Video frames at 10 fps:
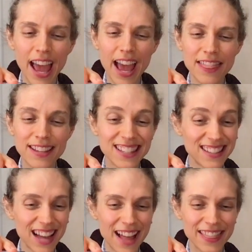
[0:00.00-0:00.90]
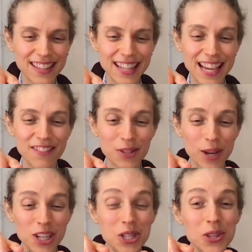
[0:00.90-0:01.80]
And this is not the safest way
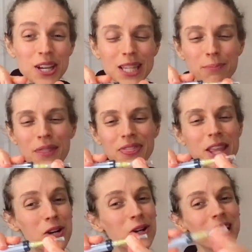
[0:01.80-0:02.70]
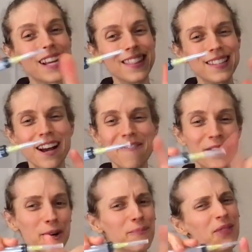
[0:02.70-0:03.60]
to do this, but in order to get this on
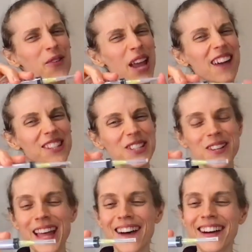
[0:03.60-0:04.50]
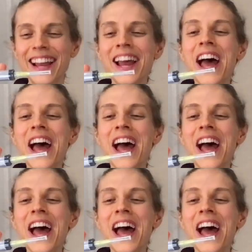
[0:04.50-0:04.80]
film, we have to do it that way.